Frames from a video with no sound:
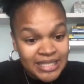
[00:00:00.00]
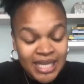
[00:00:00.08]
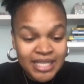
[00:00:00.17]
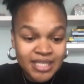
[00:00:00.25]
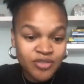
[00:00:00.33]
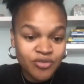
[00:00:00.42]

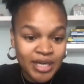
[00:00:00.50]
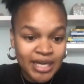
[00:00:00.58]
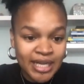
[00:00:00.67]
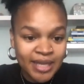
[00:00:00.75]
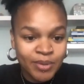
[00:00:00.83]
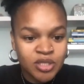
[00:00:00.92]
is
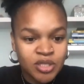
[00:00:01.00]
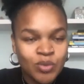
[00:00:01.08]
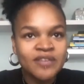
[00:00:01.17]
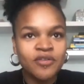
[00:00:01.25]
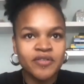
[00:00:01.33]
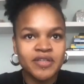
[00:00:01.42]
really because
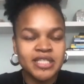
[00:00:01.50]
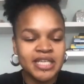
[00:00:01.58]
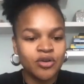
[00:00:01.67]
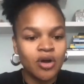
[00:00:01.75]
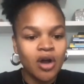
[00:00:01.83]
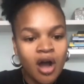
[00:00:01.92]
we've obviously
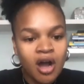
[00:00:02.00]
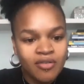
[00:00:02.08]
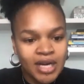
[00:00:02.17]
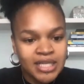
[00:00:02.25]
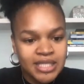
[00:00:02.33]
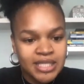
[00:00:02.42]
got our
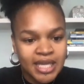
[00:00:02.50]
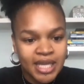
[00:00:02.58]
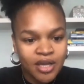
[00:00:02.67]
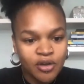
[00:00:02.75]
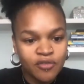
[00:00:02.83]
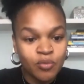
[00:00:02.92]
idea
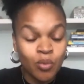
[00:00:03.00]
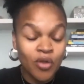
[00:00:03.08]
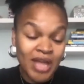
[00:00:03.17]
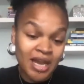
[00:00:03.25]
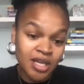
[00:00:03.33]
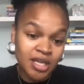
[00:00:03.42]
of what
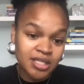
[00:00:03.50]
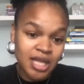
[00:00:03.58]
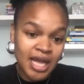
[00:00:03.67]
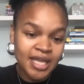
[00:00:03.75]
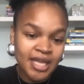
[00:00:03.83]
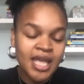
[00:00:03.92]
that looks
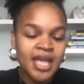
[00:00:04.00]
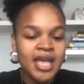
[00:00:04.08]
like